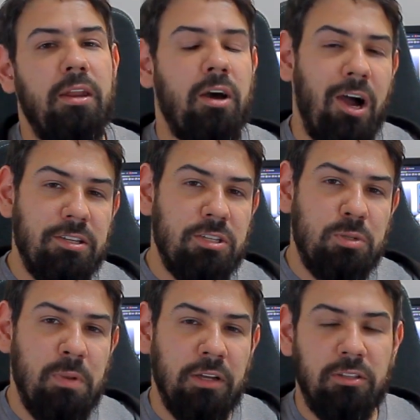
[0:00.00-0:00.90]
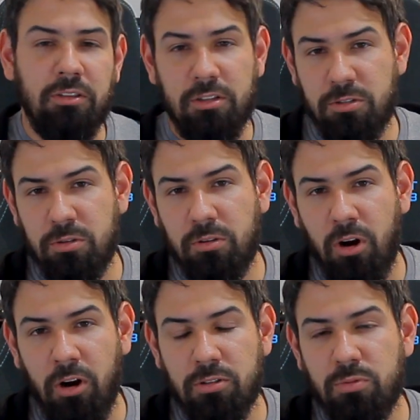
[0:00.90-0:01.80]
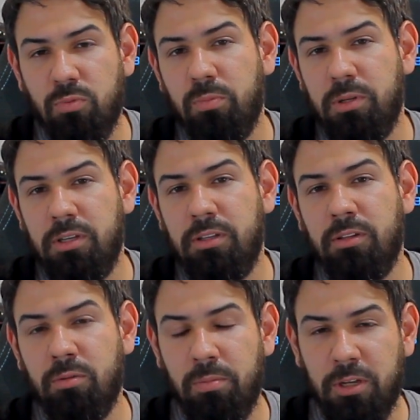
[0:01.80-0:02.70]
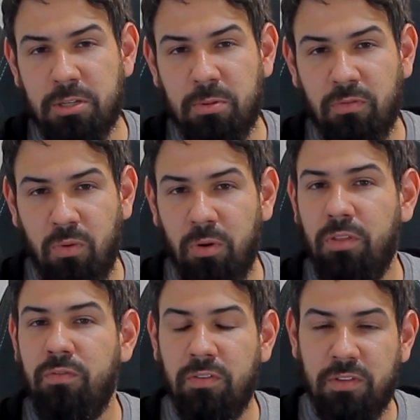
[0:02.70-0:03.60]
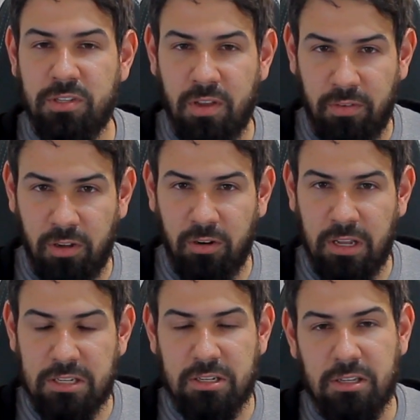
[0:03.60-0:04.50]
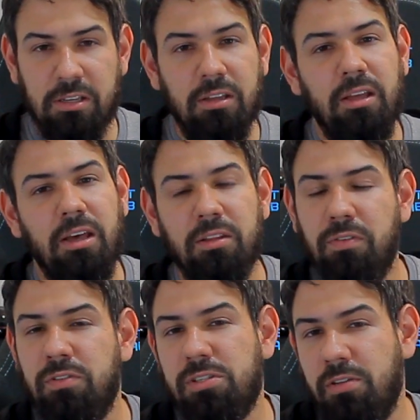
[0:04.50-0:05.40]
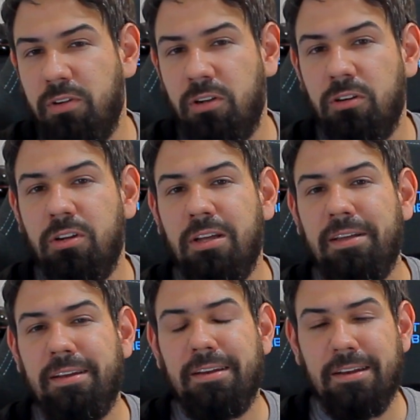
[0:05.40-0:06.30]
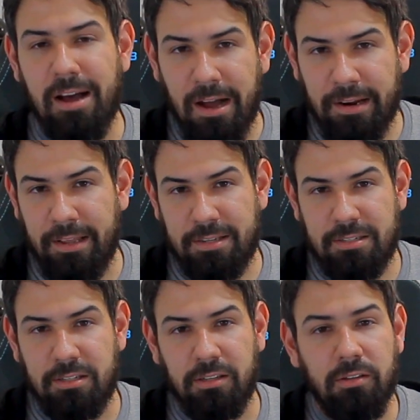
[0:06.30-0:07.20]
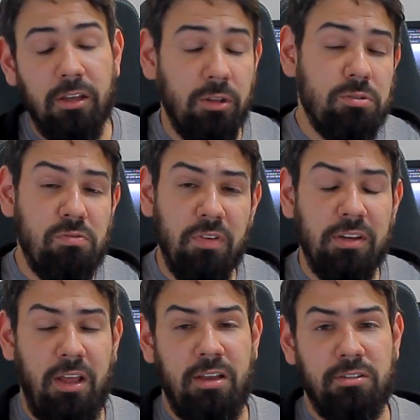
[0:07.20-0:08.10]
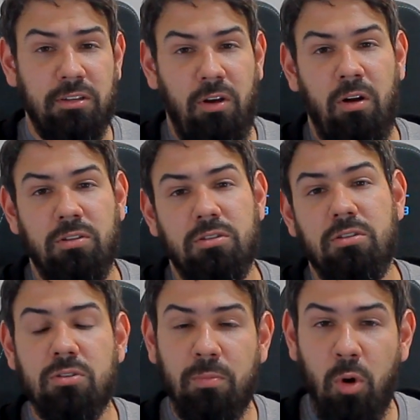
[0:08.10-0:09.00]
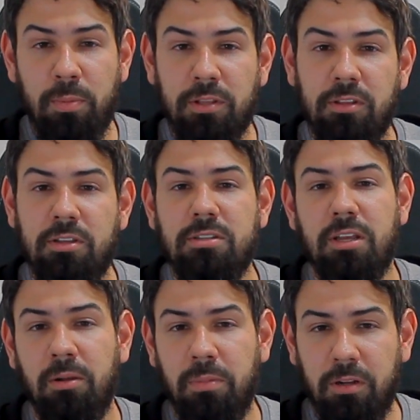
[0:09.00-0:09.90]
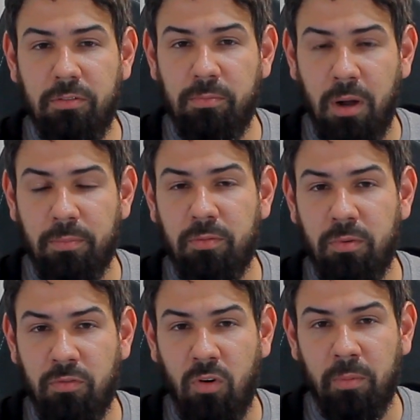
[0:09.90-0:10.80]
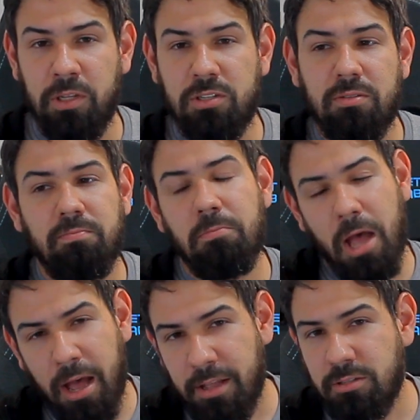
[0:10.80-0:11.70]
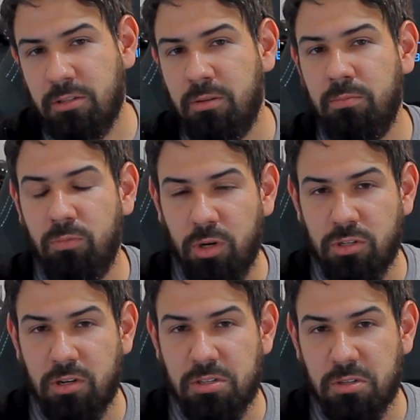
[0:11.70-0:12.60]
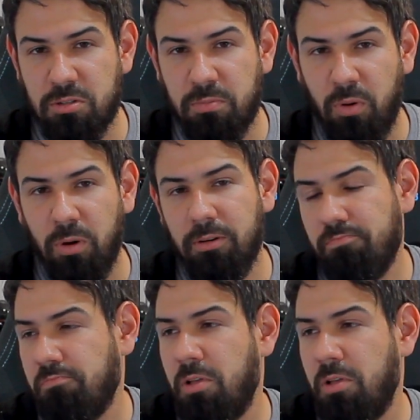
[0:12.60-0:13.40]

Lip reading: Now, I suspect that these two cards will be the replacement for the 5700 XT and the 5700 non-XT. And those are fantastic cards. So I'm hoping these get a bit of a bump in performance, add some ray tracing support,